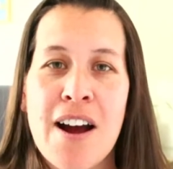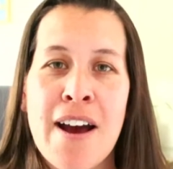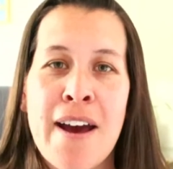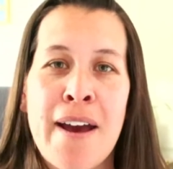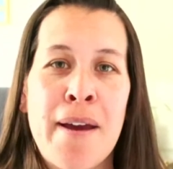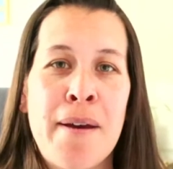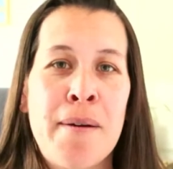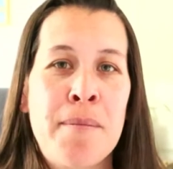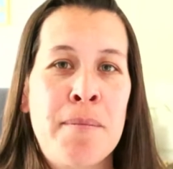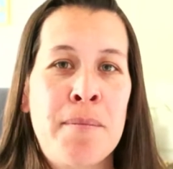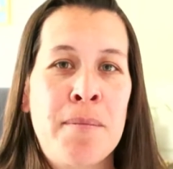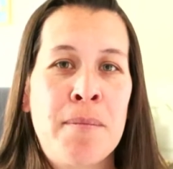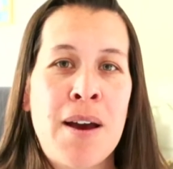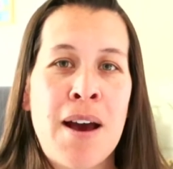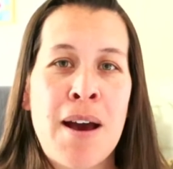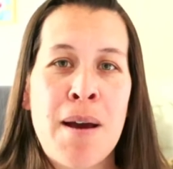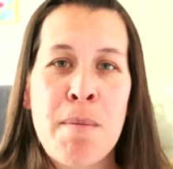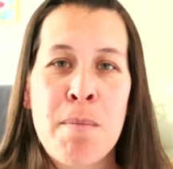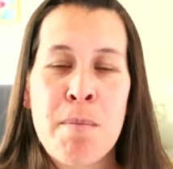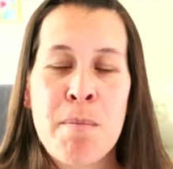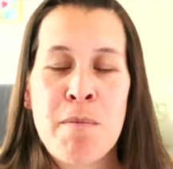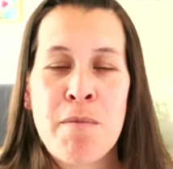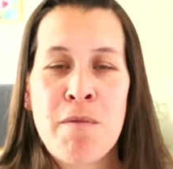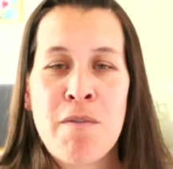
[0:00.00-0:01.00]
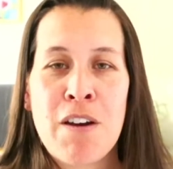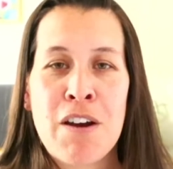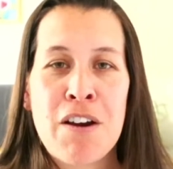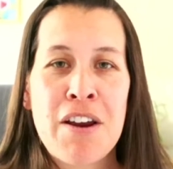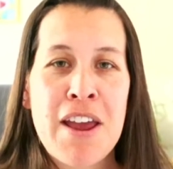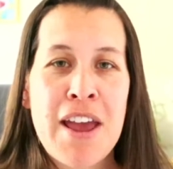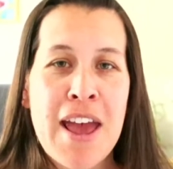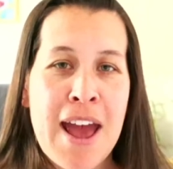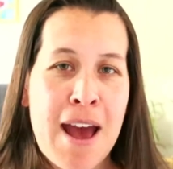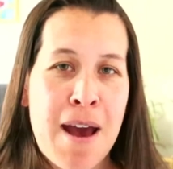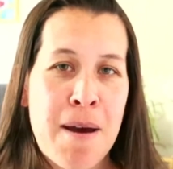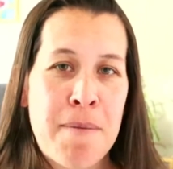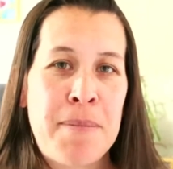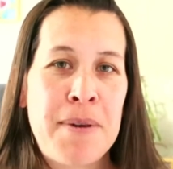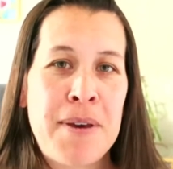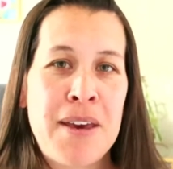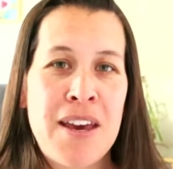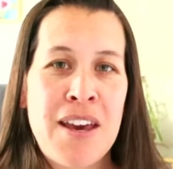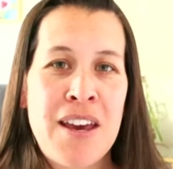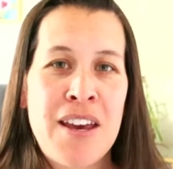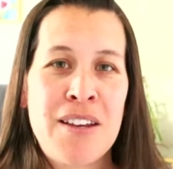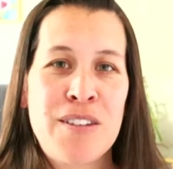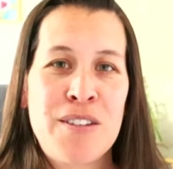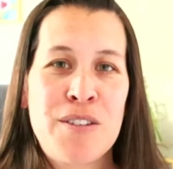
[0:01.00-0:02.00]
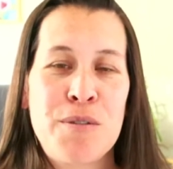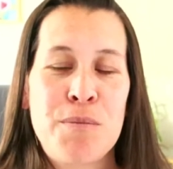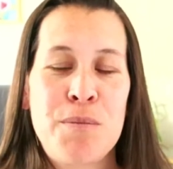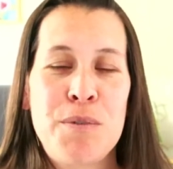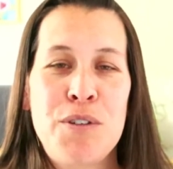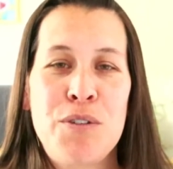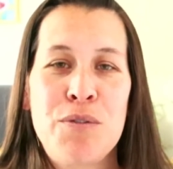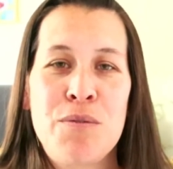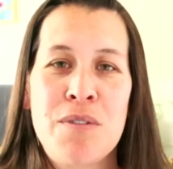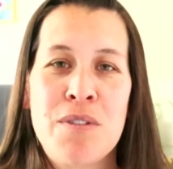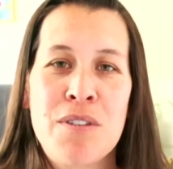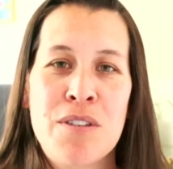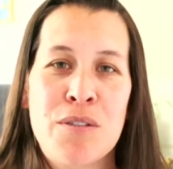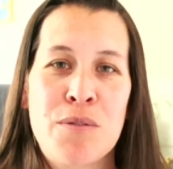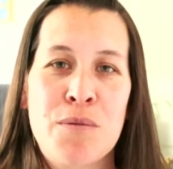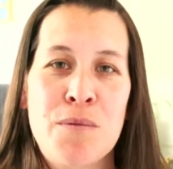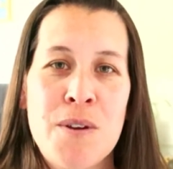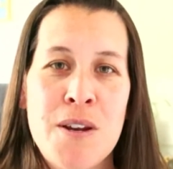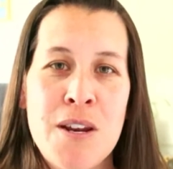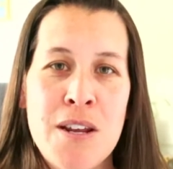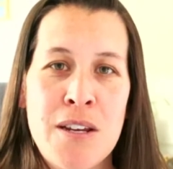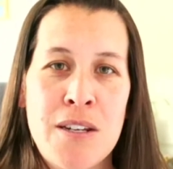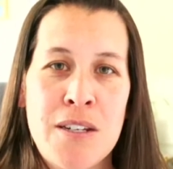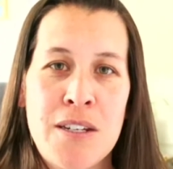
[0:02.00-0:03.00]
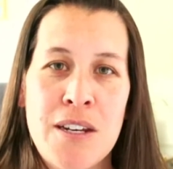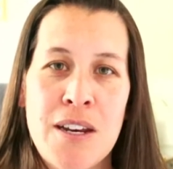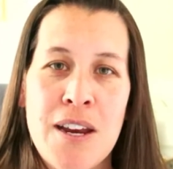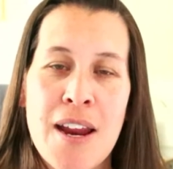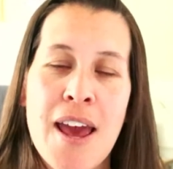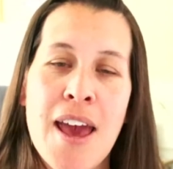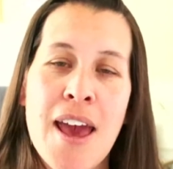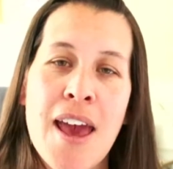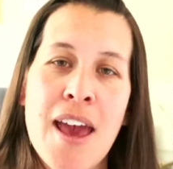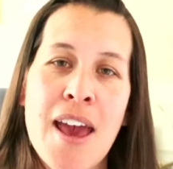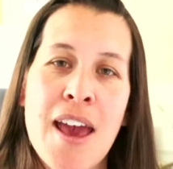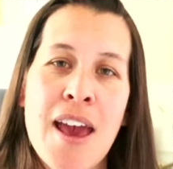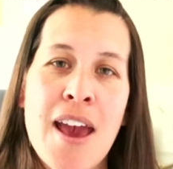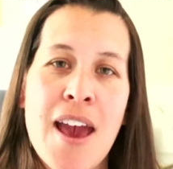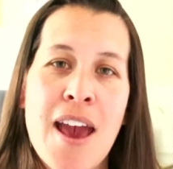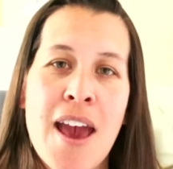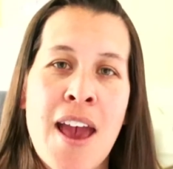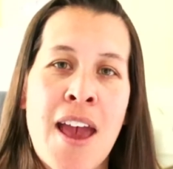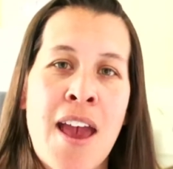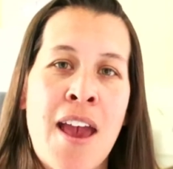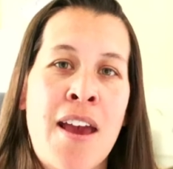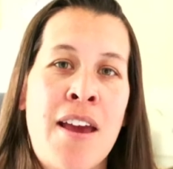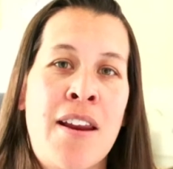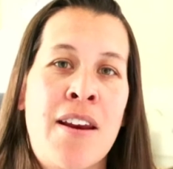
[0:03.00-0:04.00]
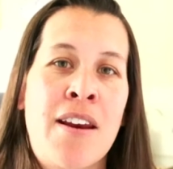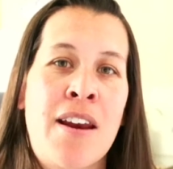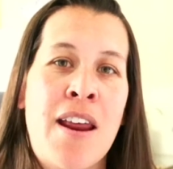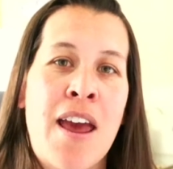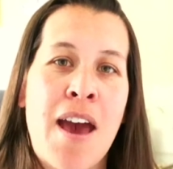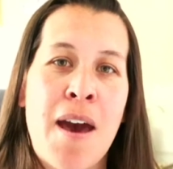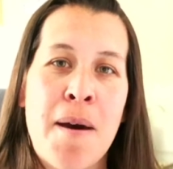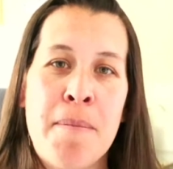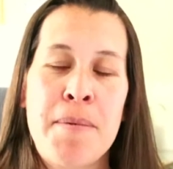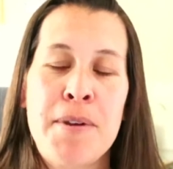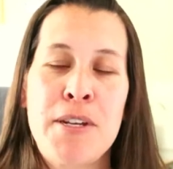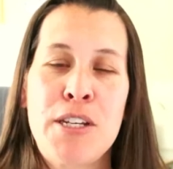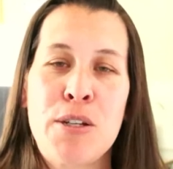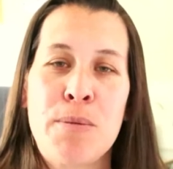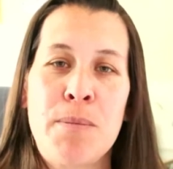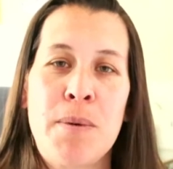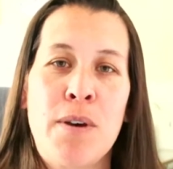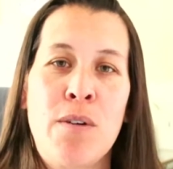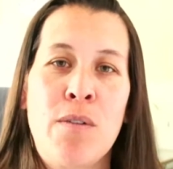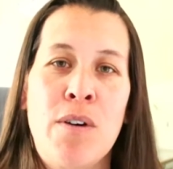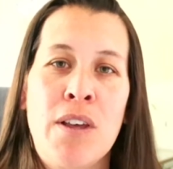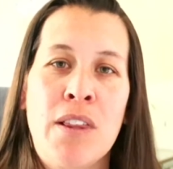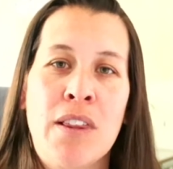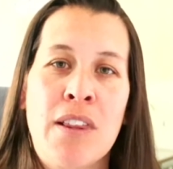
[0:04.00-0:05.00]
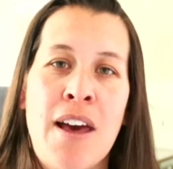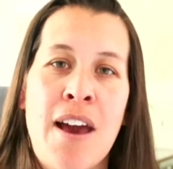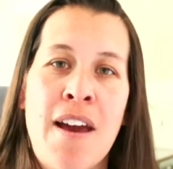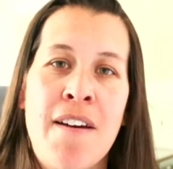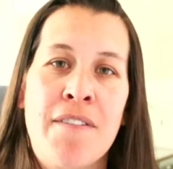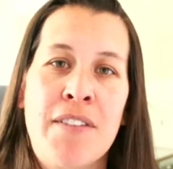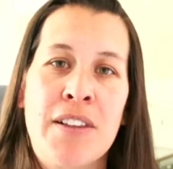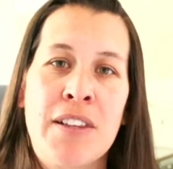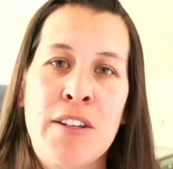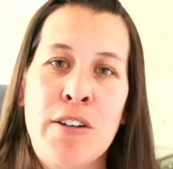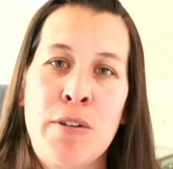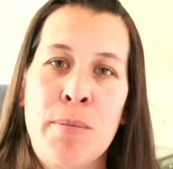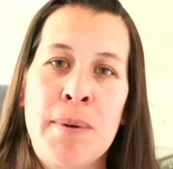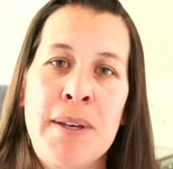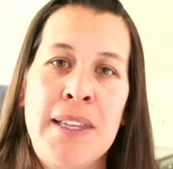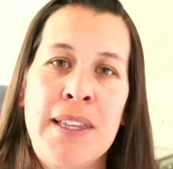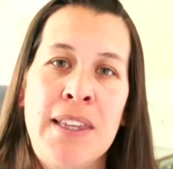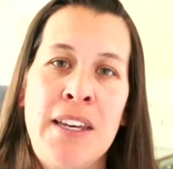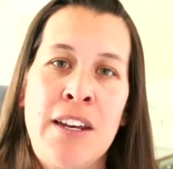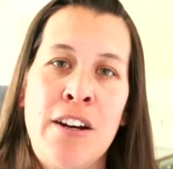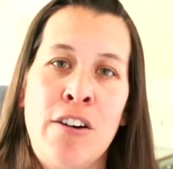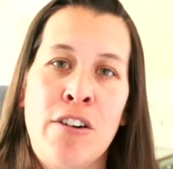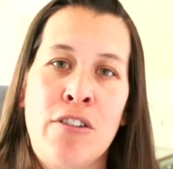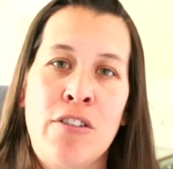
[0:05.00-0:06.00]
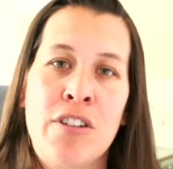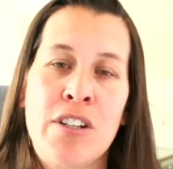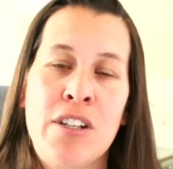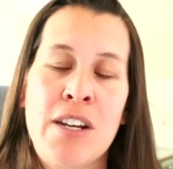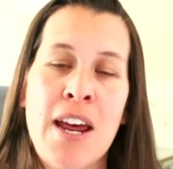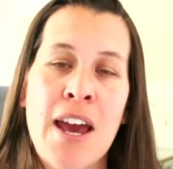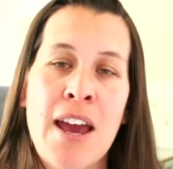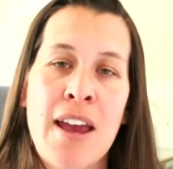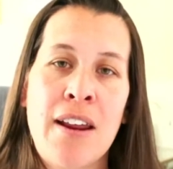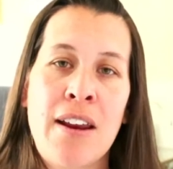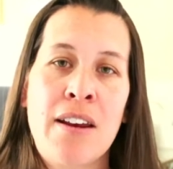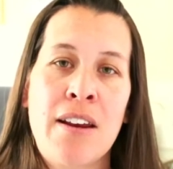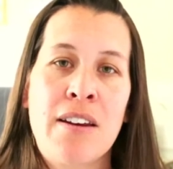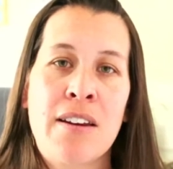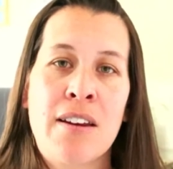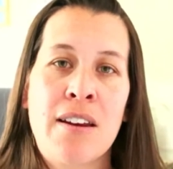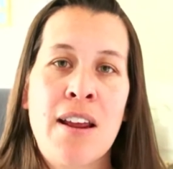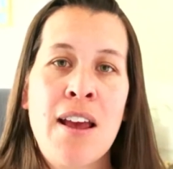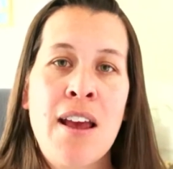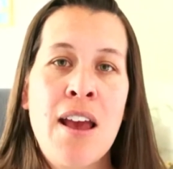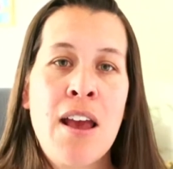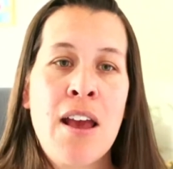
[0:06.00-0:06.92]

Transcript: I'm very happy to be doing this reading today, and happy to be going live a little bit later tonight.